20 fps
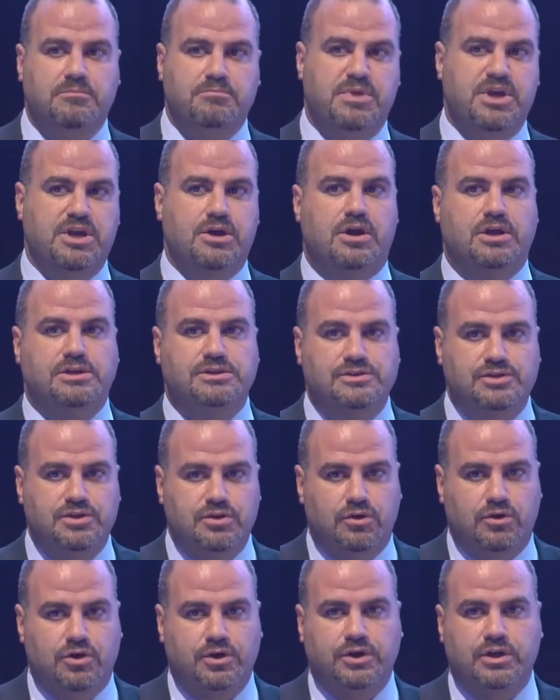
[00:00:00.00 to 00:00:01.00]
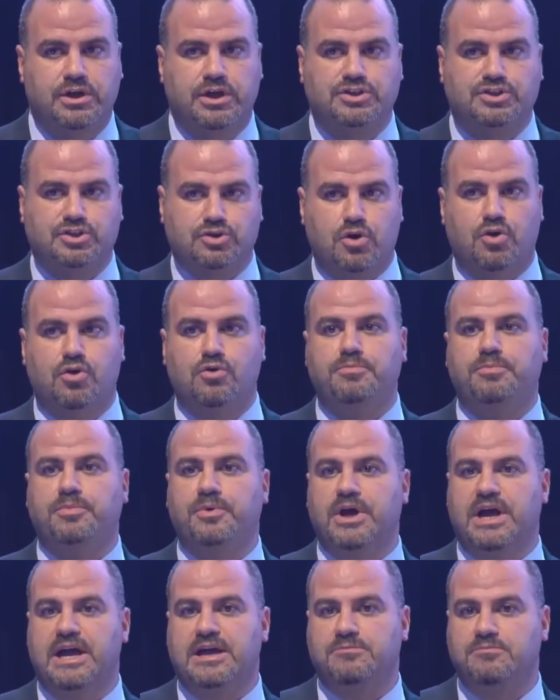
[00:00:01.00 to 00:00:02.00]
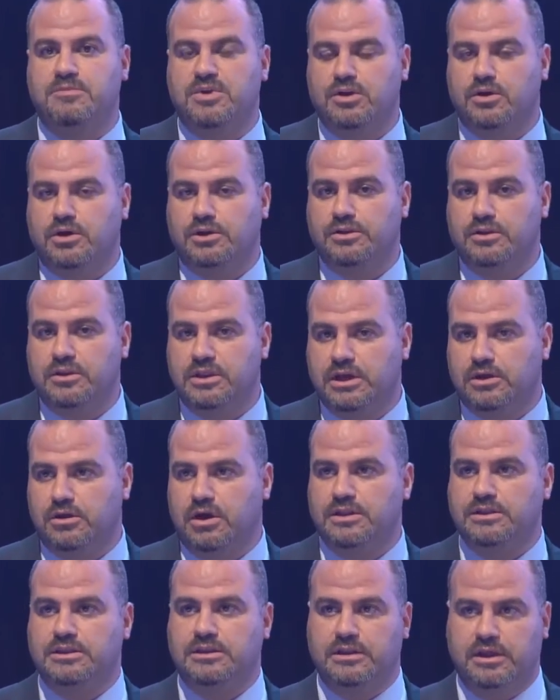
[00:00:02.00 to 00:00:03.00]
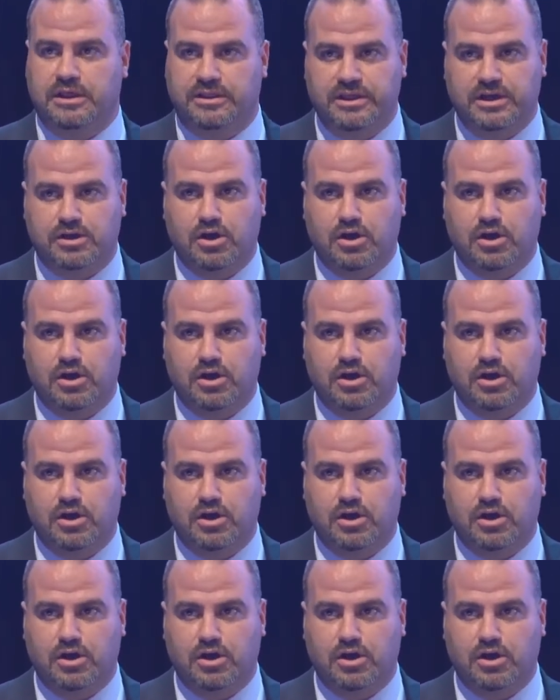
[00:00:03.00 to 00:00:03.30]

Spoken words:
beyond your scope and beyond the